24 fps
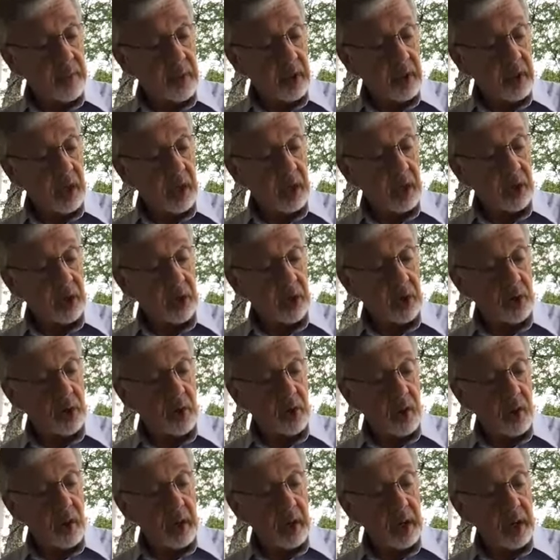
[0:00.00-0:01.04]
Yet
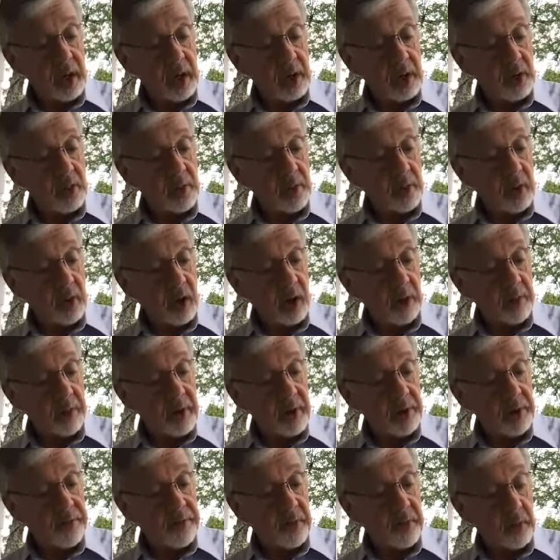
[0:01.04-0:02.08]
you are He who brought
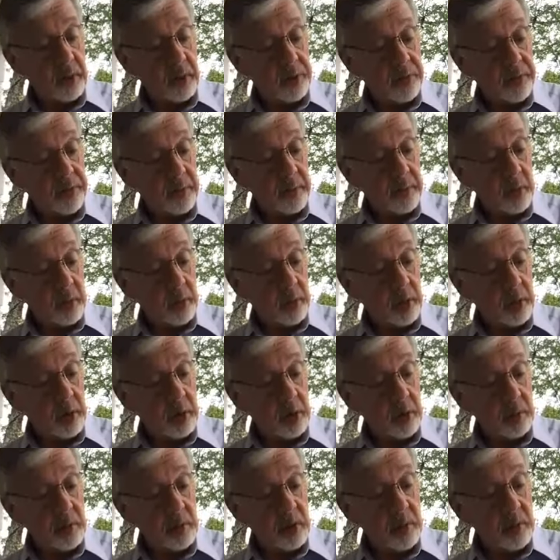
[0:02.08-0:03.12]
me forth from the
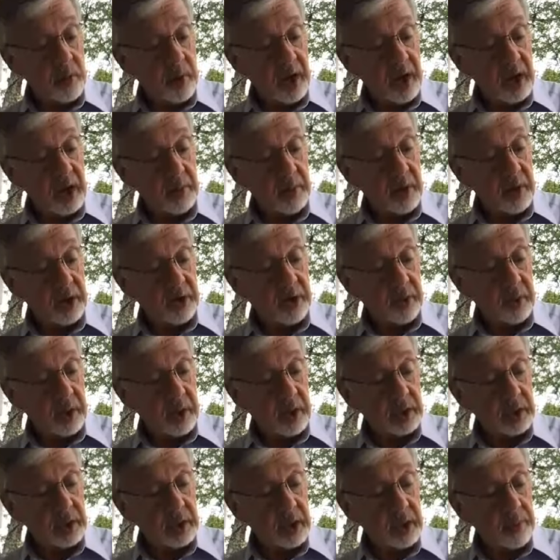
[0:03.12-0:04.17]
womb. You made me
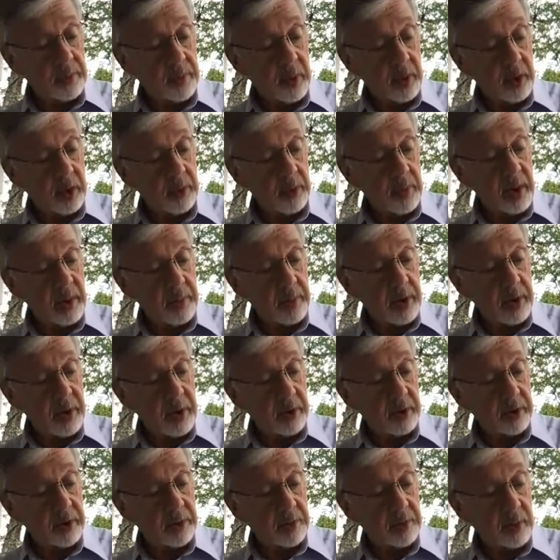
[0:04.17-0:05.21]
trust upon my
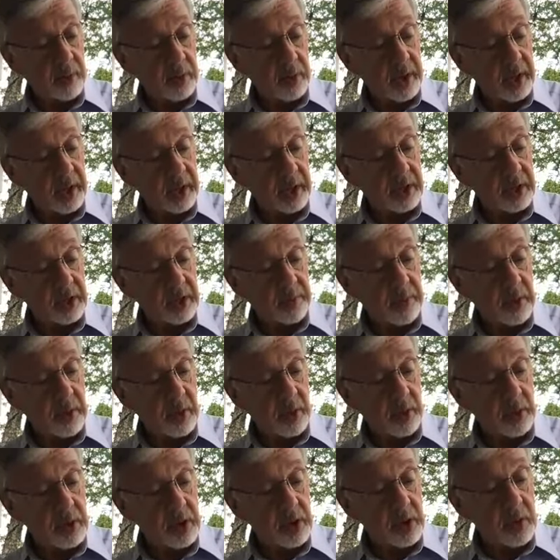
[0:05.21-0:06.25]
mother's breast.
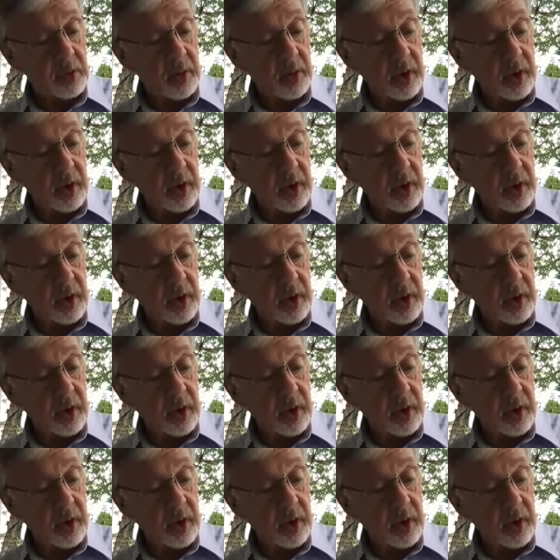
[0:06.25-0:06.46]
Upon you